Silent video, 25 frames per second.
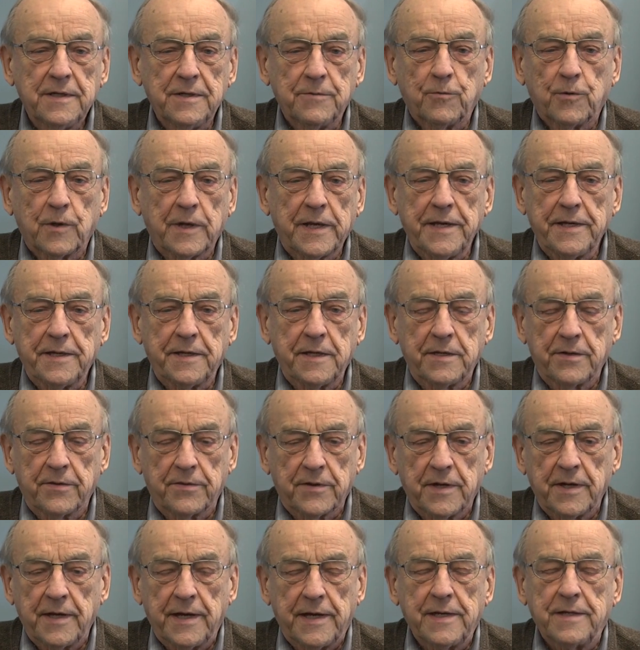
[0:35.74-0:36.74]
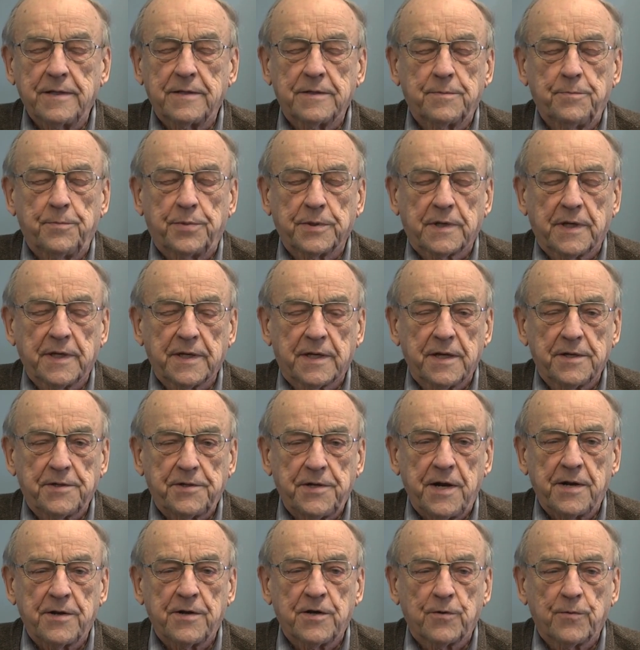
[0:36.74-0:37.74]
late into the night to get a
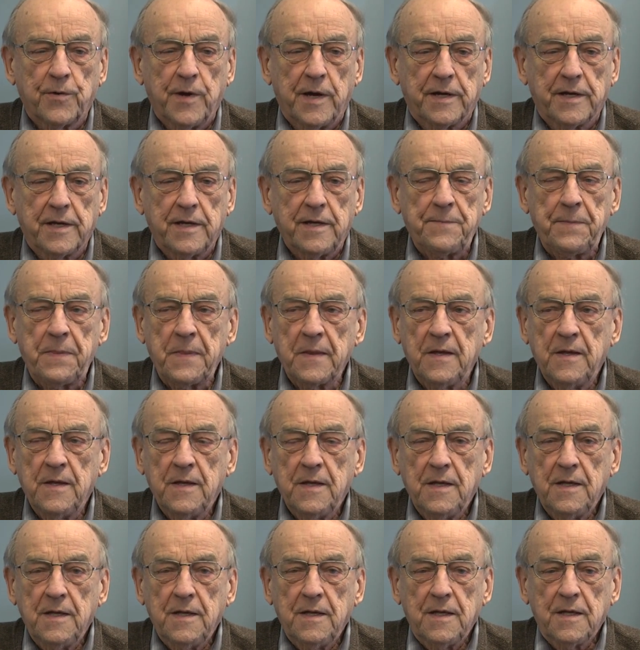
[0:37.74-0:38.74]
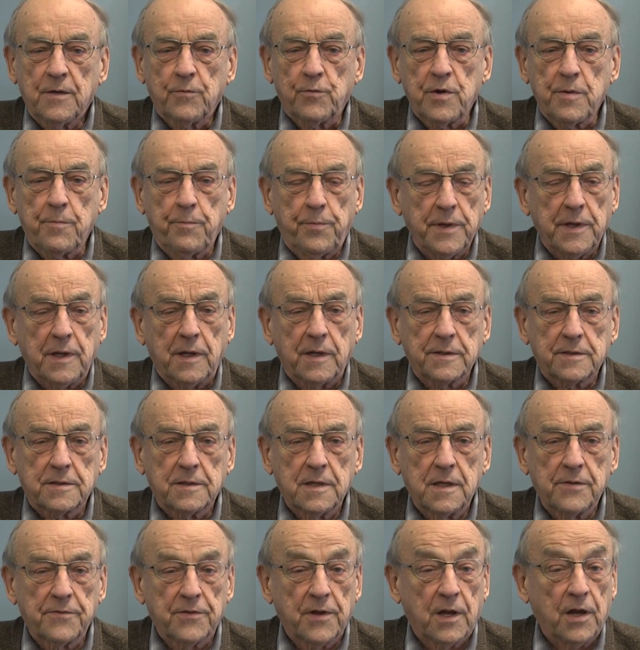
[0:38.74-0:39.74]
tender ready, we built
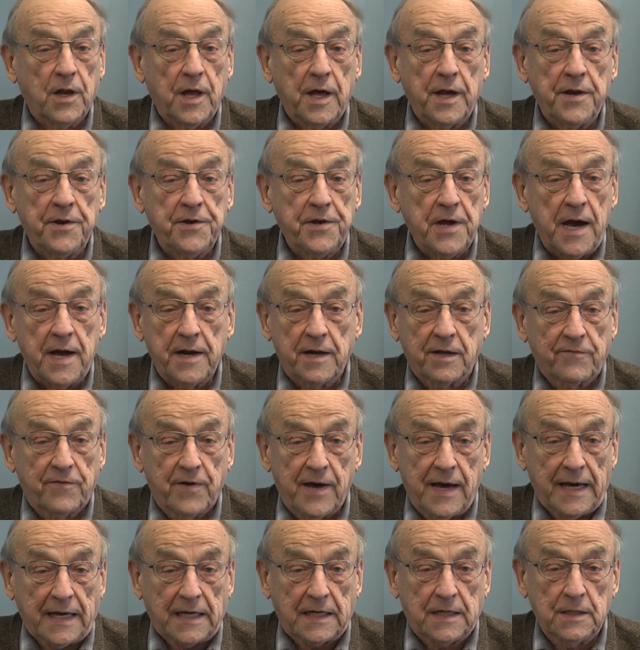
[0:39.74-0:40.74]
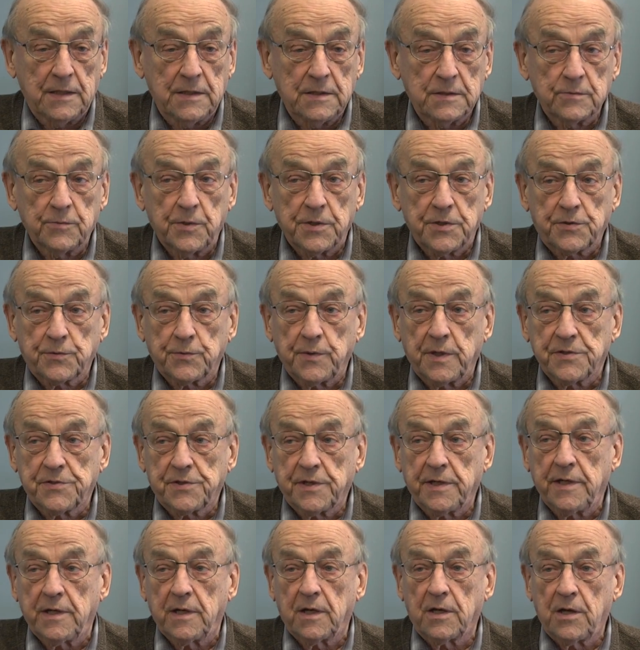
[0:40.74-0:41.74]
the Londonavac, which was
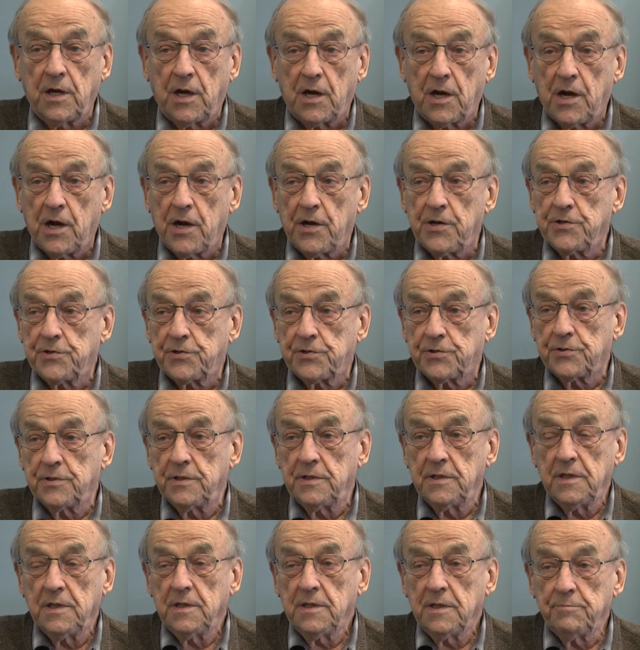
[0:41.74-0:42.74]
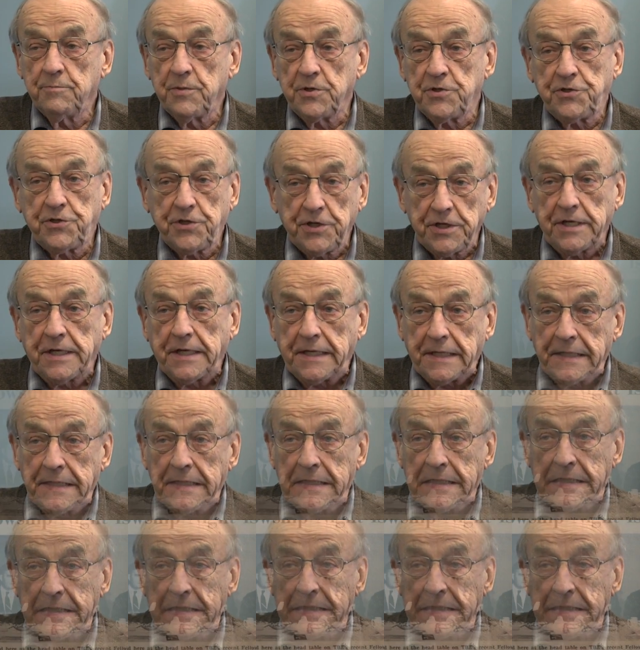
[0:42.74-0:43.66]
a large machine,